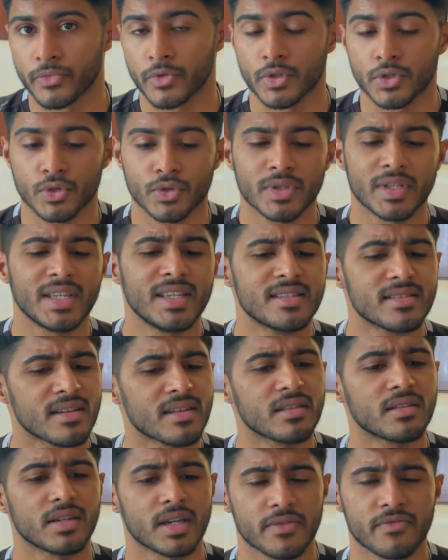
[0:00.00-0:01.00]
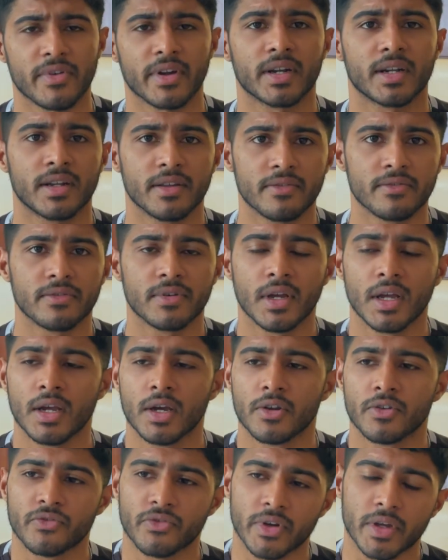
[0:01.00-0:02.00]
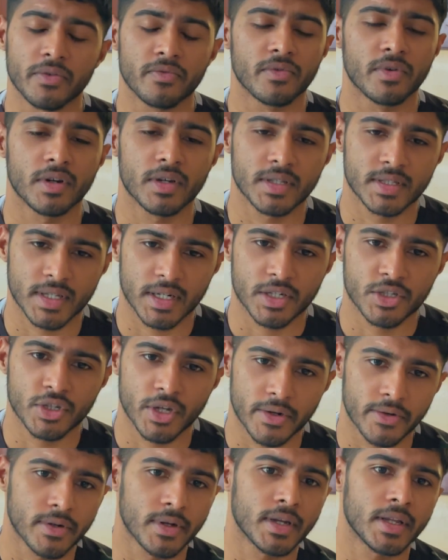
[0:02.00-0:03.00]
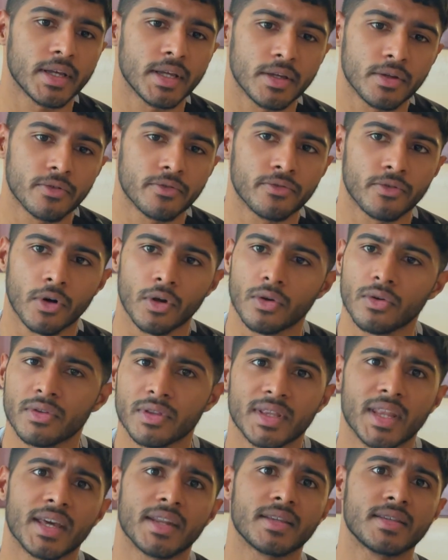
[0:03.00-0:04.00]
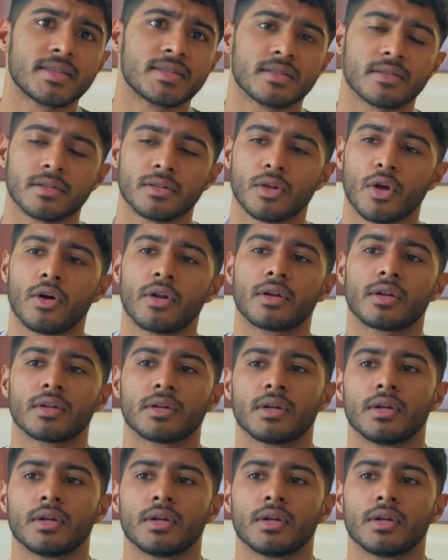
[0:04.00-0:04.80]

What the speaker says: So these are the effective frameworks that generally you follow. There is no